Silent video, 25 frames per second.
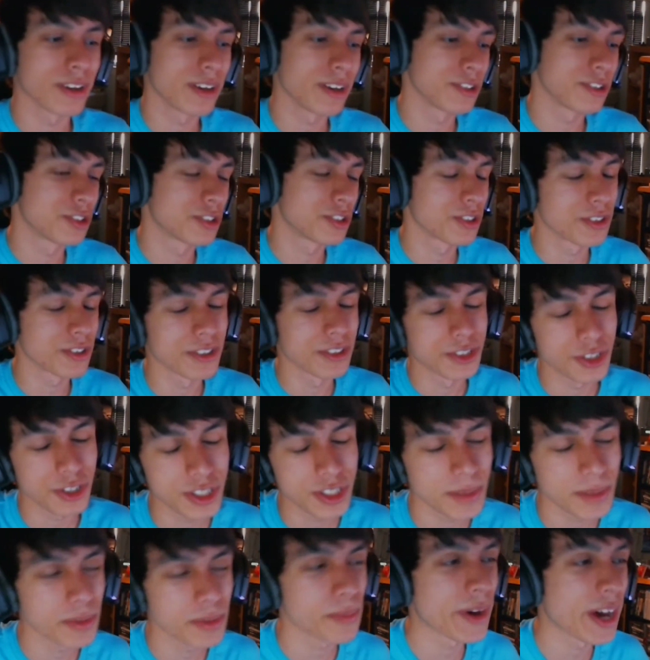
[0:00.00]
Search
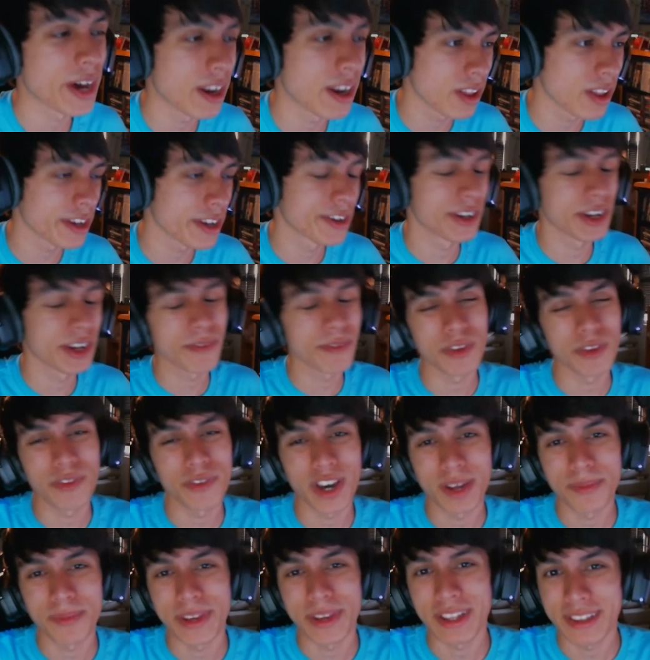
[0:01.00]
up the battle lock. You'll definitely
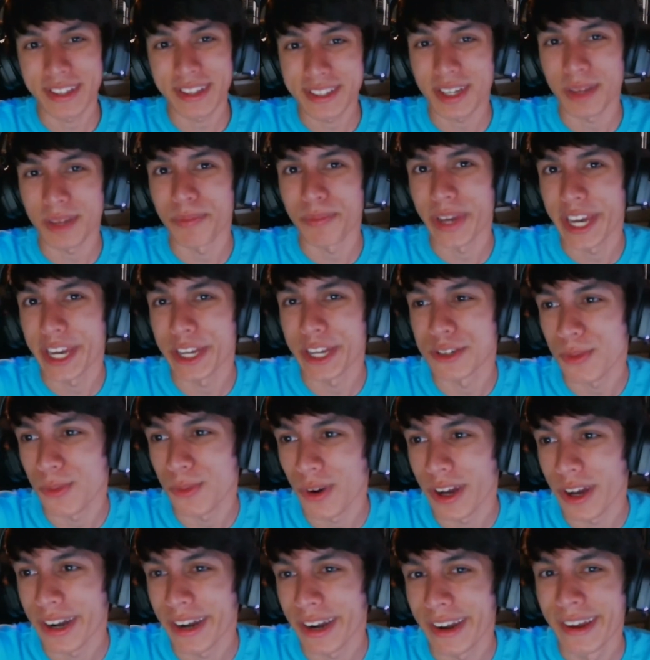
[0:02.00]
find me at least on page
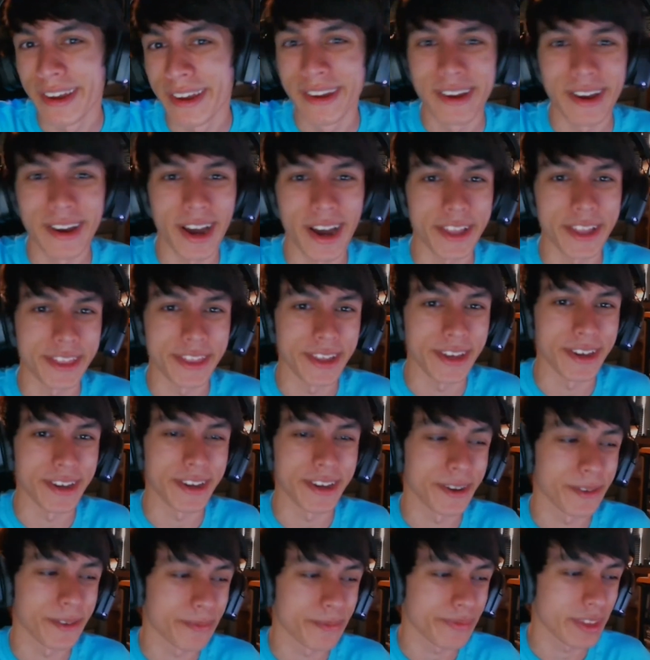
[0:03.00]
1, I think.